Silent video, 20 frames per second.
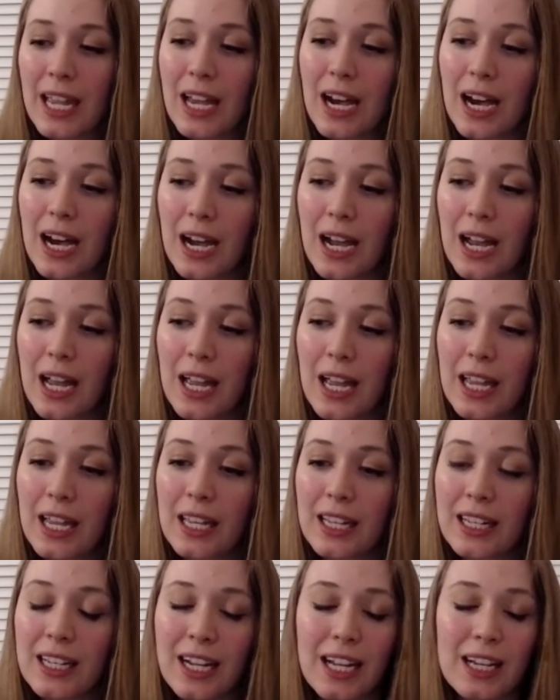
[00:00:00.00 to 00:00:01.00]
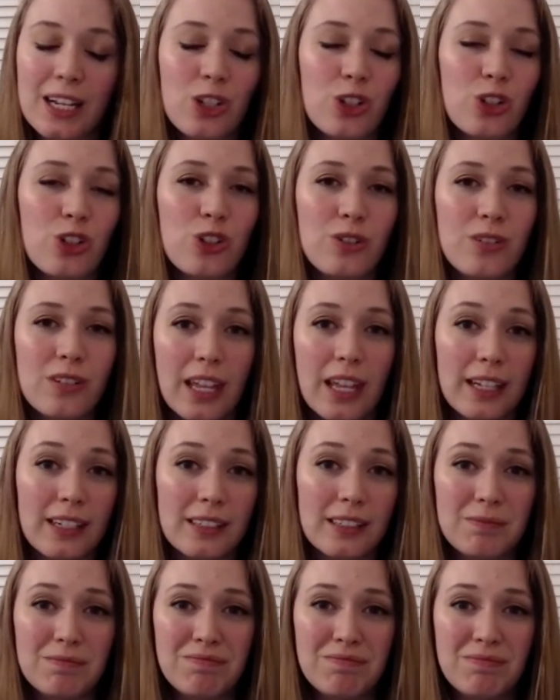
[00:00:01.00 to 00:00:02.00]
I kind of like
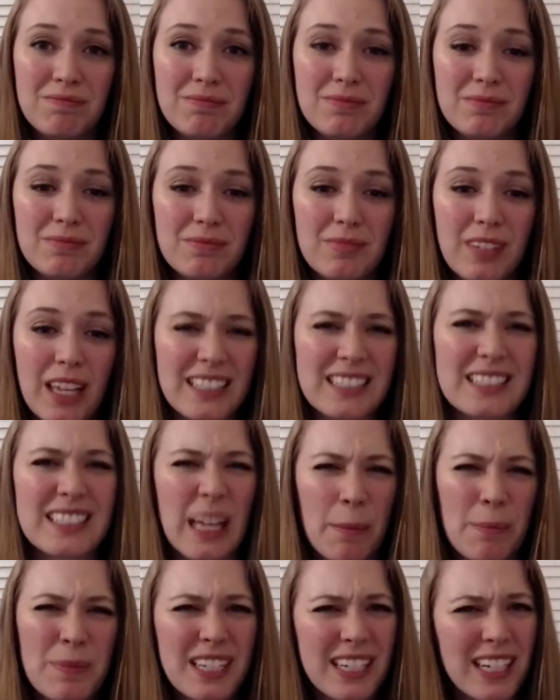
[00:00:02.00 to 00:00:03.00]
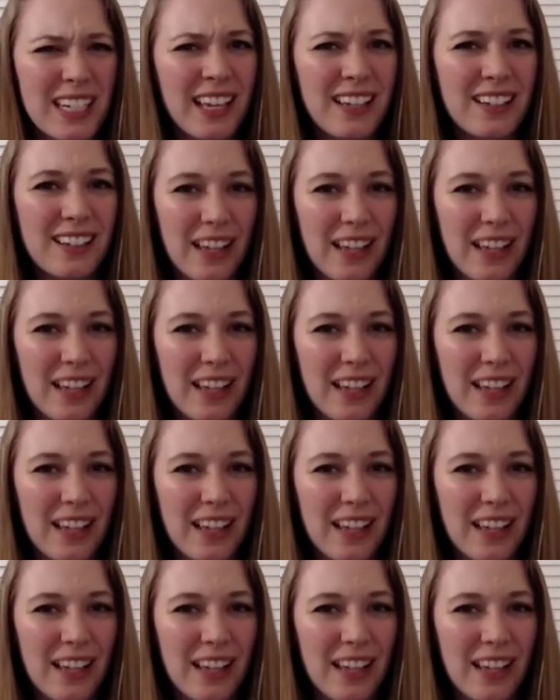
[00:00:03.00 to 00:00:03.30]
accepted it.